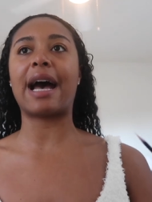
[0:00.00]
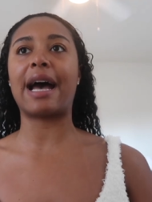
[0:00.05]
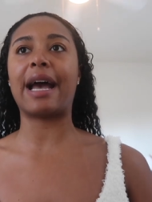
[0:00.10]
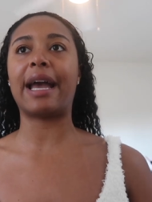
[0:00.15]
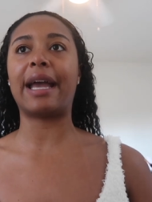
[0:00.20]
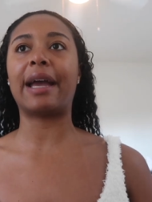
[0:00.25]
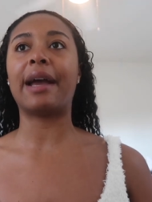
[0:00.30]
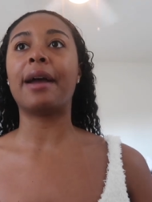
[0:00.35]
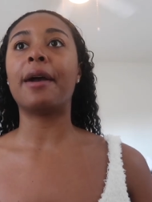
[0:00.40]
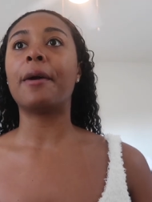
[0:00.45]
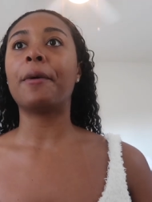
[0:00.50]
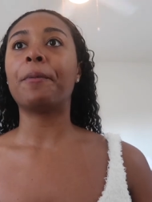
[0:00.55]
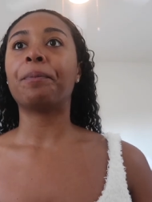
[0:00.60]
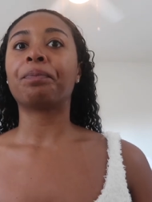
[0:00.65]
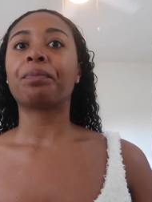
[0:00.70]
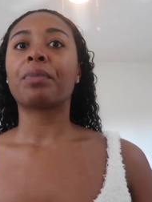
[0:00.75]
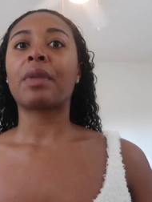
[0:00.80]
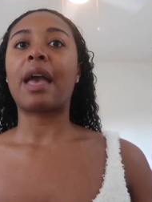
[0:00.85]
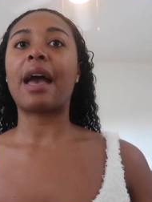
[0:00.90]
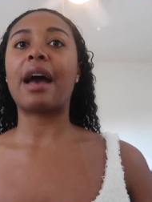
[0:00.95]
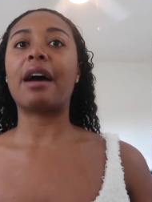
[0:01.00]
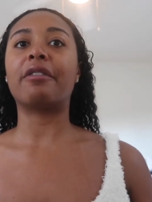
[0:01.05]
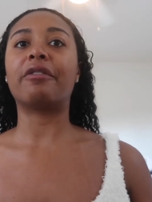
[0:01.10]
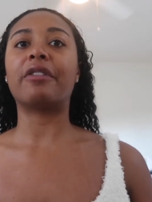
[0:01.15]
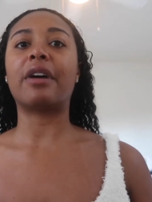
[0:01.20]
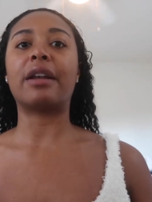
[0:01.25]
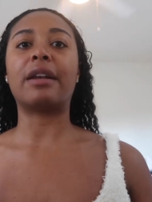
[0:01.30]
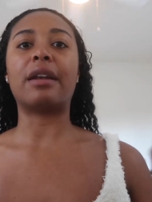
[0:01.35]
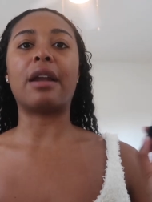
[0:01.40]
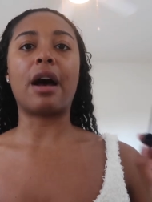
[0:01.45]
I
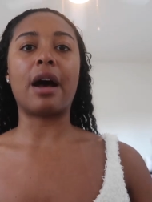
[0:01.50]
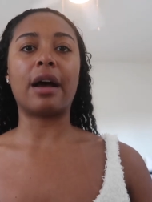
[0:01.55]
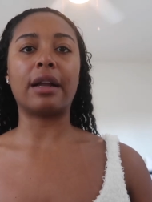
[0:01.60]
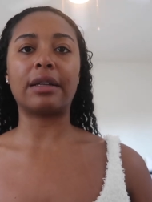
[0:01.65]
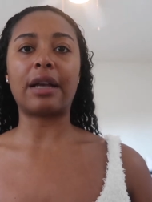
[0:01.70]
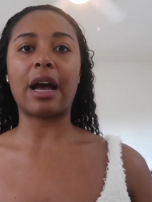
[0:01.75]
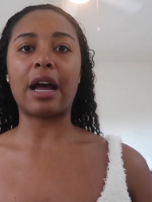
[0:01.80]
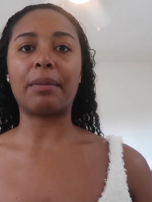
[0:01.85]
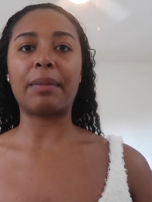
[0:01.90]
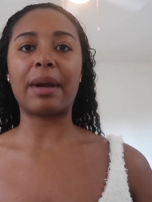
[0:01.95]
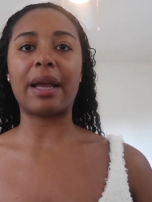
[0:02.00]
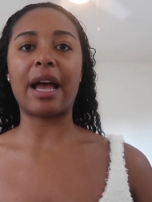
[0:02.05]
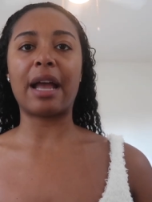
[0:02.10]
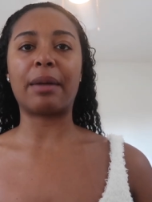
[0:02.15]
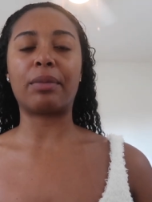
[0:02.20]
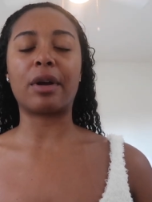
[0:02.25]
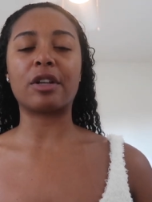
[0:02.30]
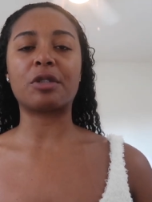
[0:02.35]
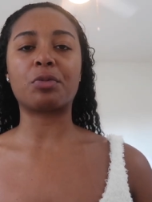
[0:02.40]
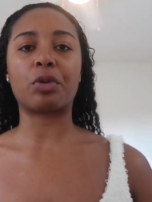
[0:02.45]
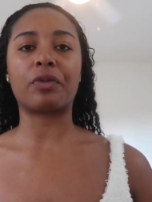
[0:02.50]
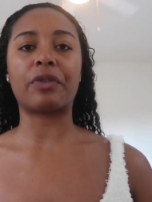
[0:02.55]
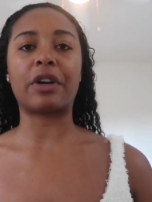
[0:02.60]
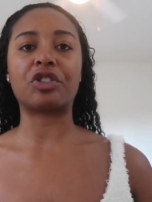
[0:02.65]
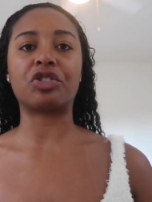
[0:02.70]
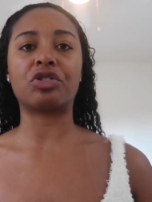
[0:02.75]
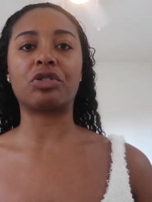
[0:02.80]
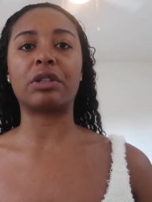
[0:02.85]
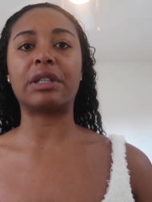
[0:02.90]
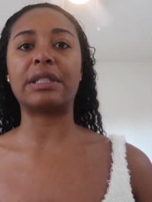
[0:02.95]
have not gotten my eyebrows
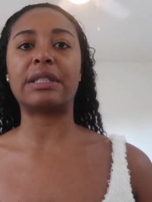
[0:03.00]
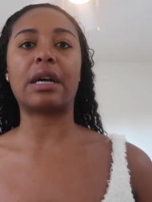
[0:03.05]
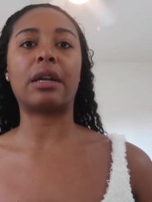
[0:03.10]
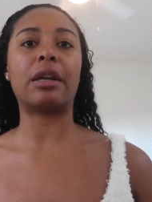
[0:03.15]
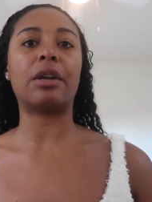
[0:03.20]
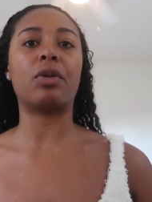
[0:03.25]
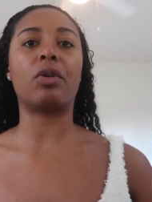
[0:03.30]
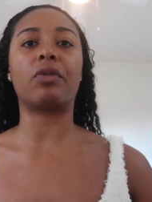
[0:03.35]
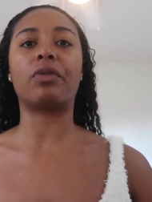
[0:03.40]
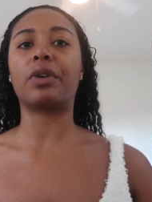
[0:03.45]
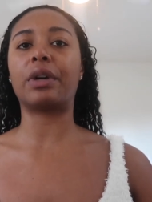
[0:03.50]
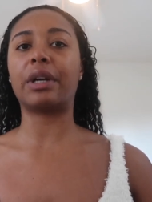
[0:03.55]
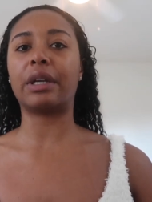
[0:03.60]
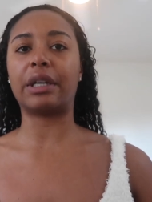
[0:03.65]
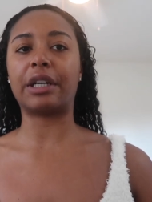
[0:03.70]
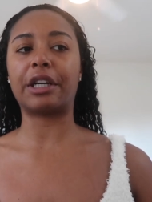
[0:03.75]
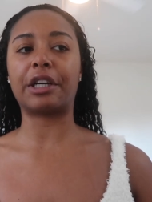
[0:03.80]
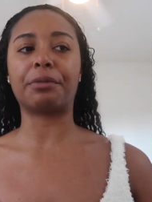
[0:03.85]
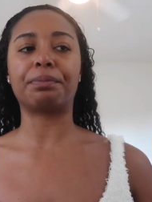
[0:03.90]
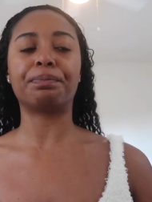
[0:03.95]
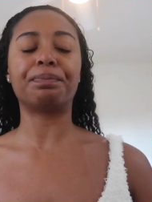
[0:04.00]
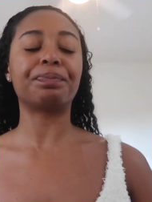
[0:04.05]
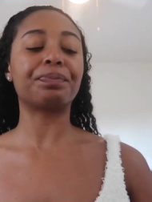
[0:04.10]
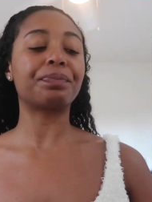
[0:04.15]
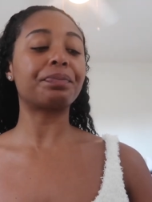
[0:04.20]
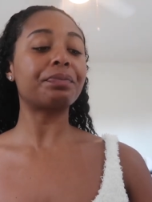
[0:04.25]
professionally done in over a year.